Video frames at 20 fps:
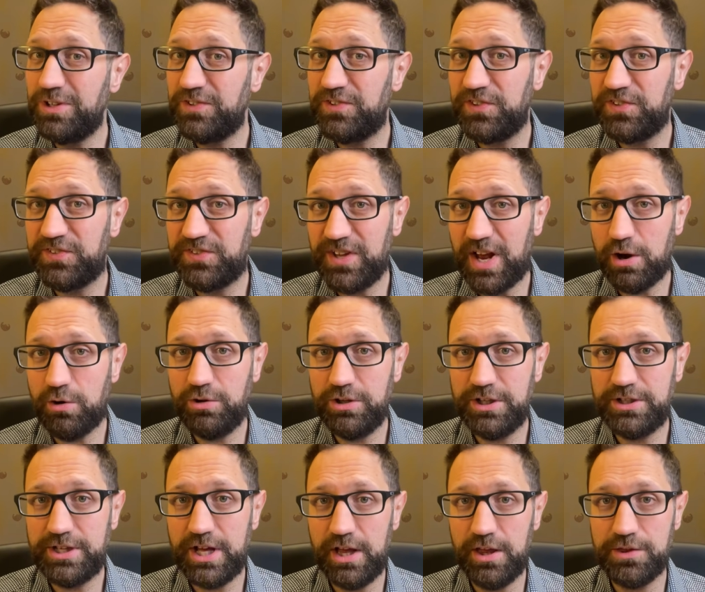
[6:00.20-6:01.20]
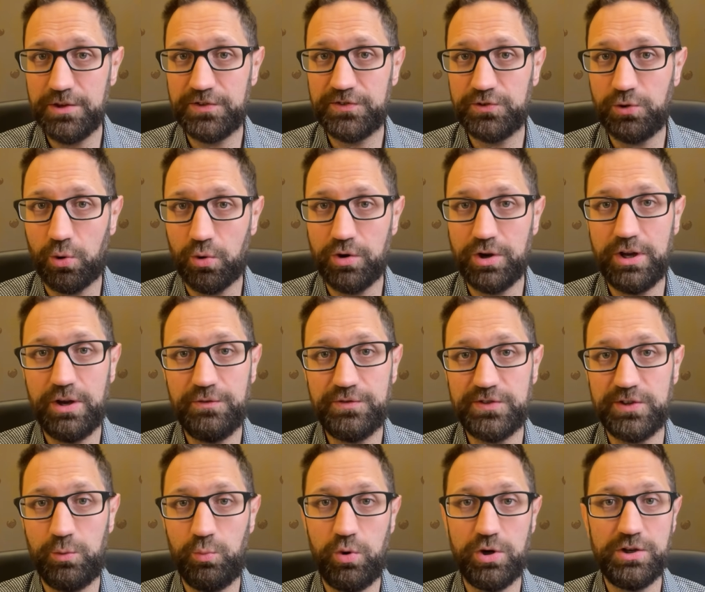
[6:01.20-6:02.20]
necessarily tell the story if
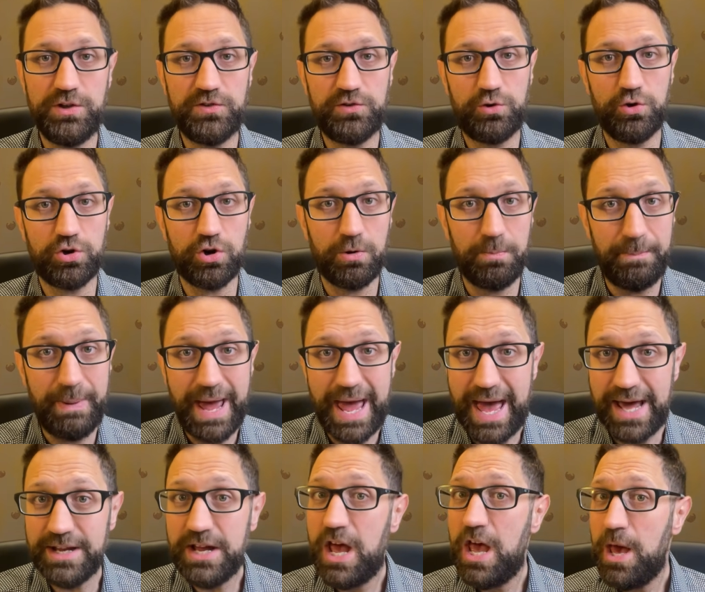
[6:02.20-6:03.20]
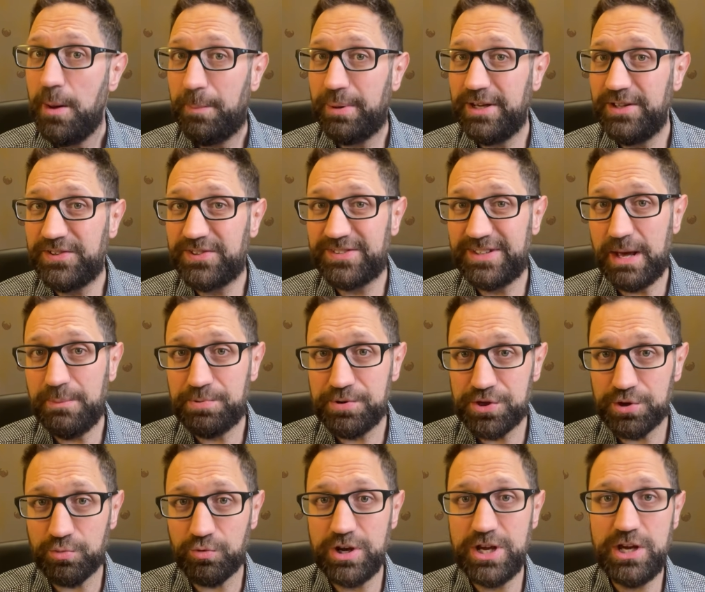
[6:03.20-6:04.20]
someone is good or bad, but in step
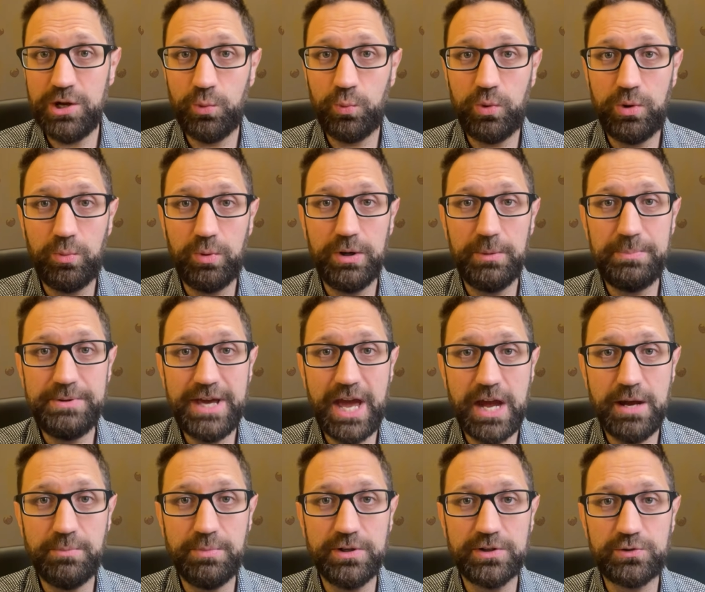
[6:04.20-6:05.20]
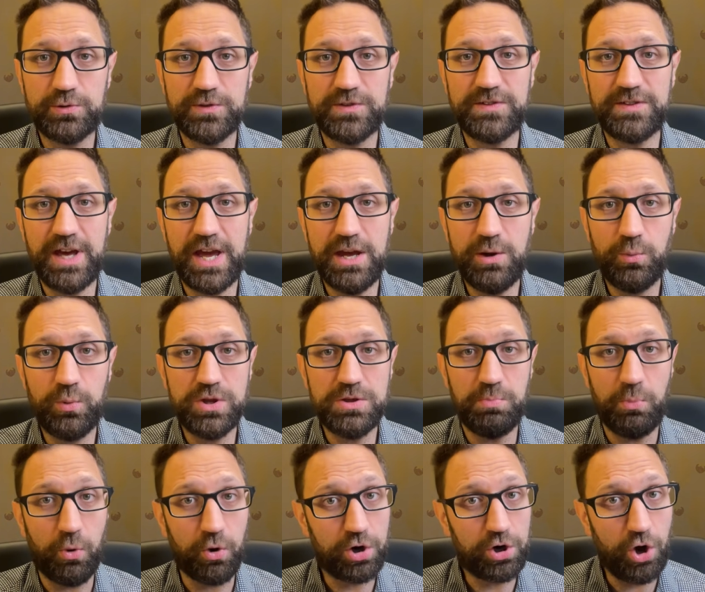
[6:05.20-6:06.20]
3 we will be able to say with
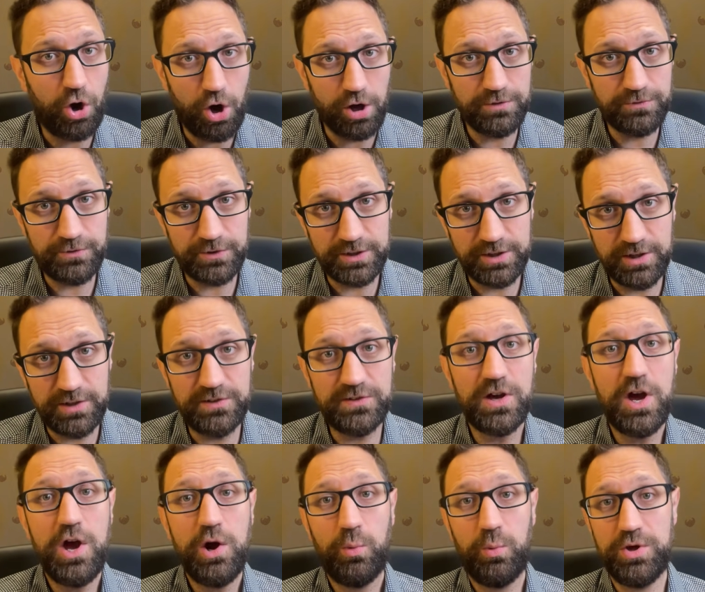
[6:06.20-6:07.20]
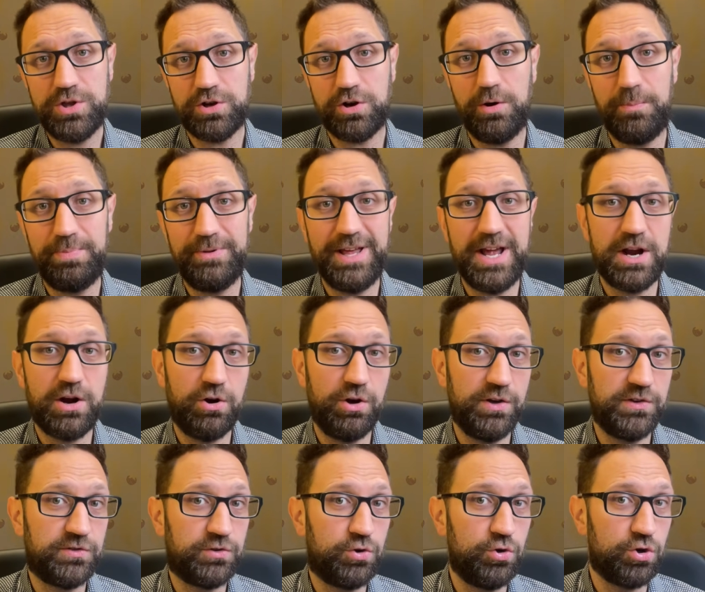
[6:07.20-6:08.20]
more confidence whether a player
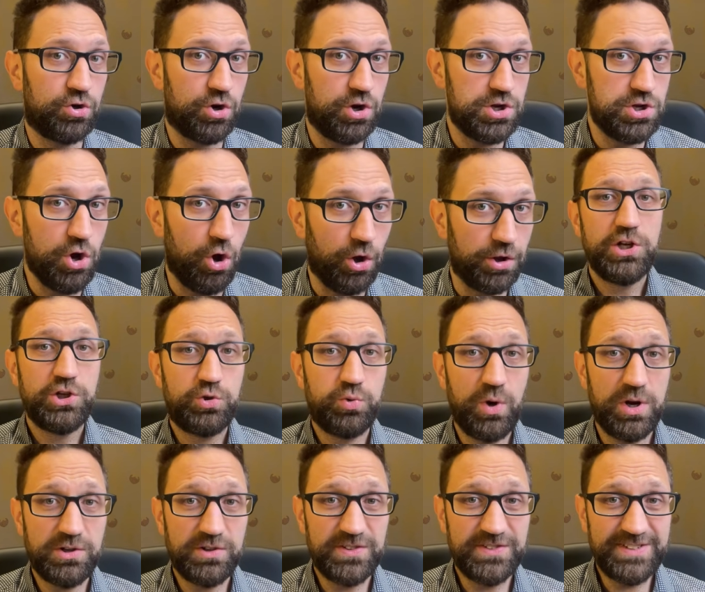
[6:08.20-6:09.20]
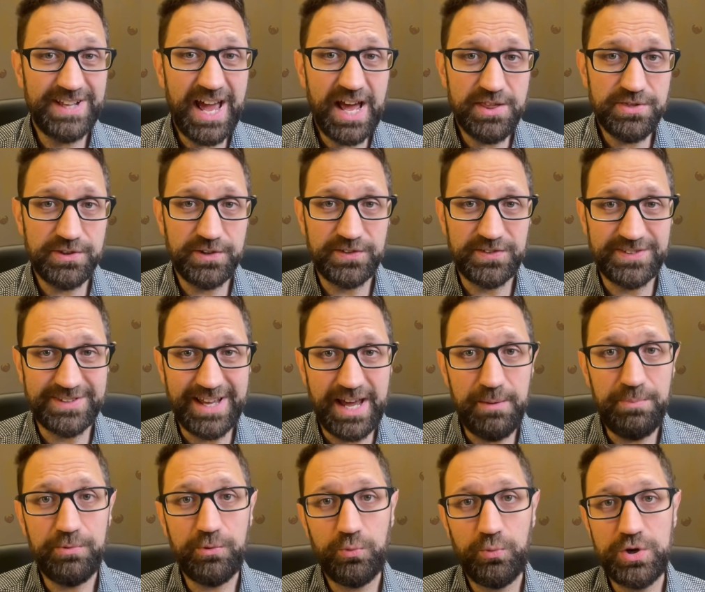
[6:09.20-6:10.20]
is good or not. To understand this
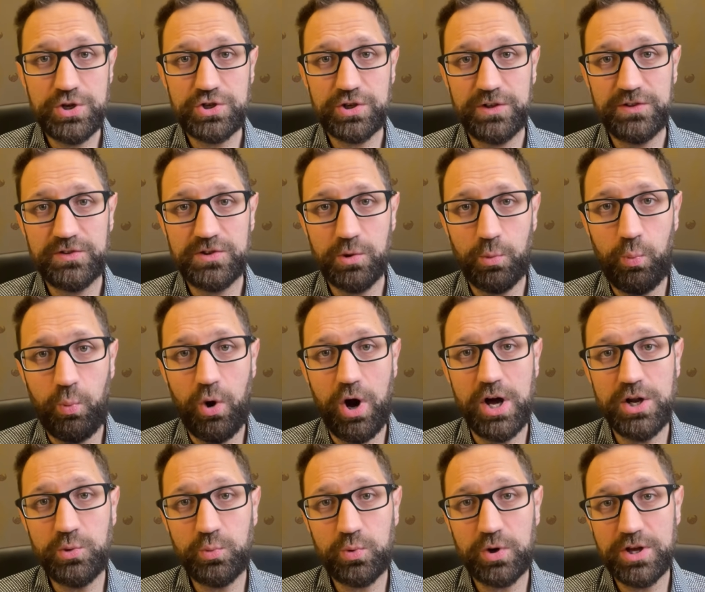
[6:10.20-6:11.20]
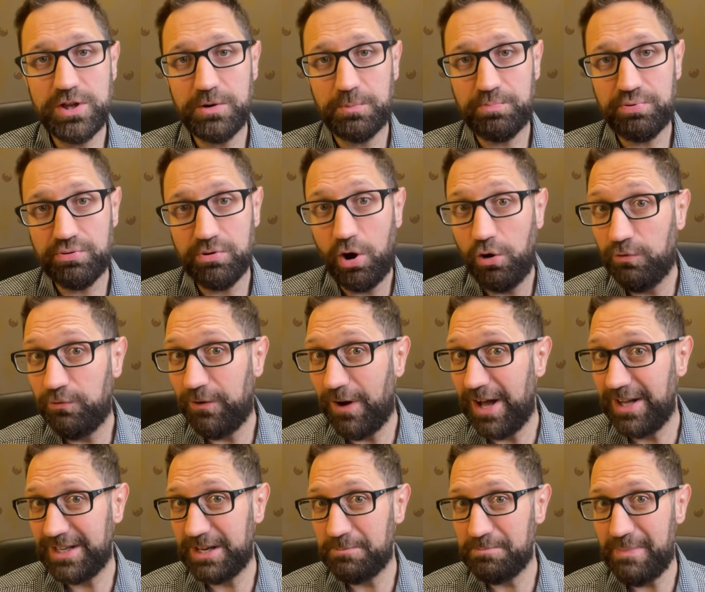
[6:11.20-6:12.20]
step, which is the one where the
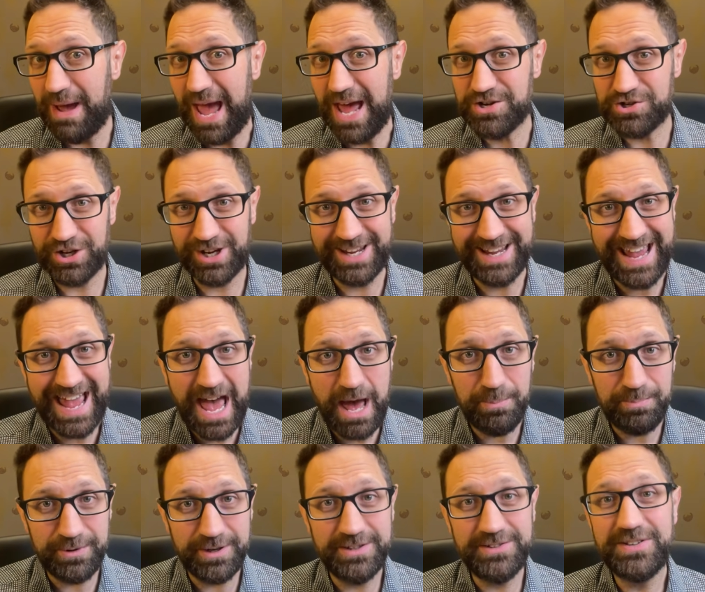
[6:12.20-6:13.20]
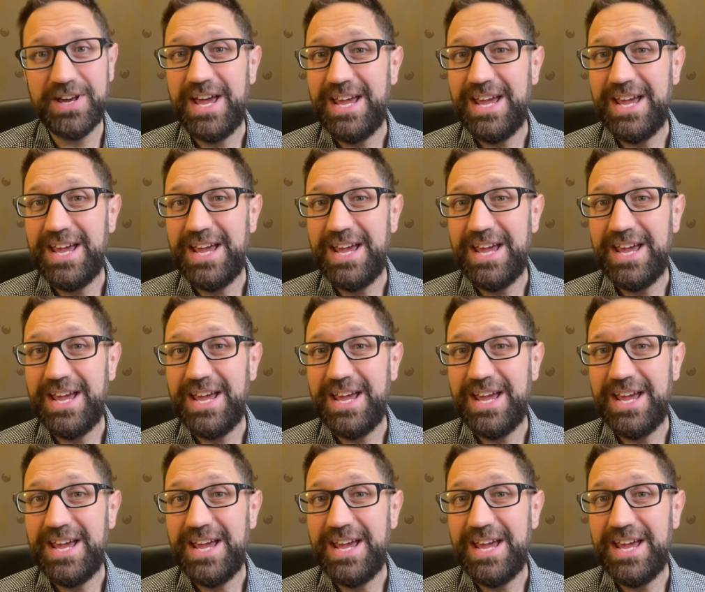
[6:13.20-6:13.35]
profiling magic happens,